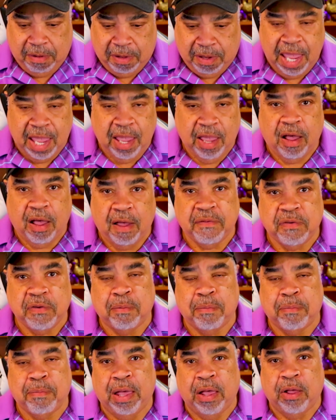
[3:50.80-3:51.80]
take off
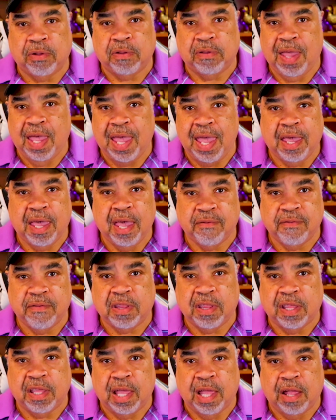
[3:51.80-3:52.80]
your belt, take
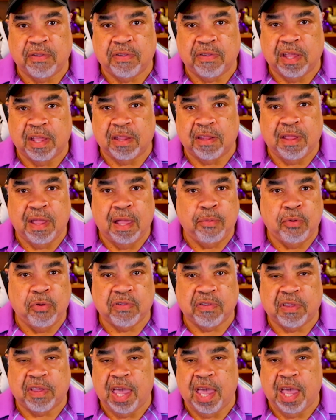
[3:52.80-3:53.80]
everything else, get
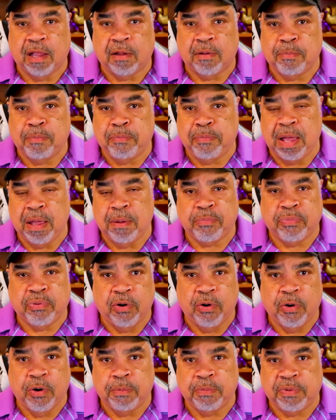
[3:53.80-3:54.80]
double scanned, butt
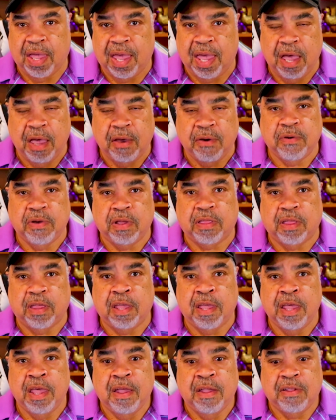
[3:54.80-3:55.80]
probed,
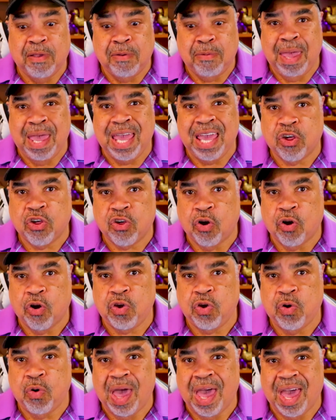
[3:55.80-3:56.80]
everything to make sure
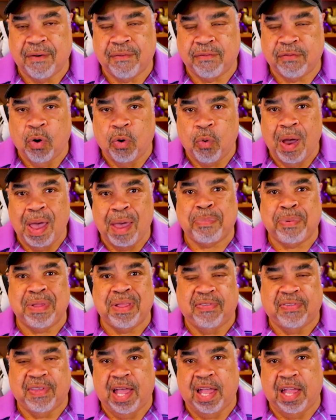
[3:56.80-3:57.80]
you have no
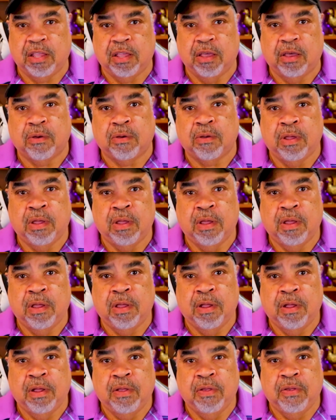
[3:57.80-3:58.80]
weapons on you.
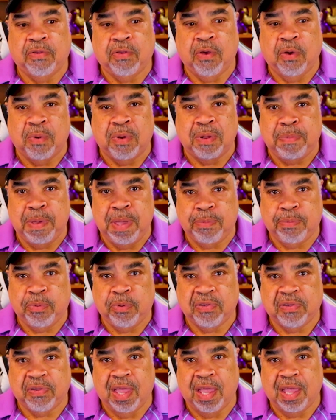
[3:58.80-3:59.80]
So when
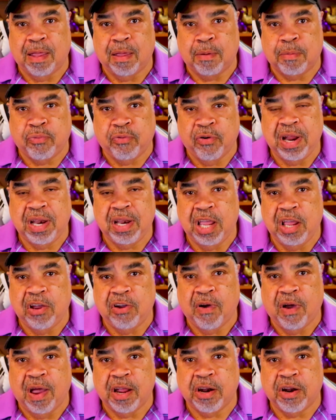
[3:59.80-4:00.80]
people say that Brittney
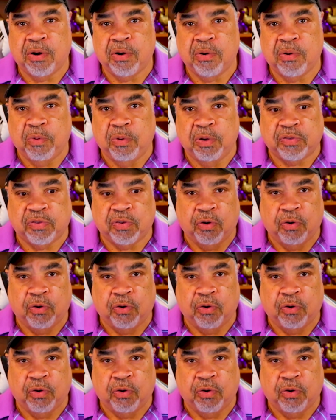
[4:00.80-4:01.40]
Griner was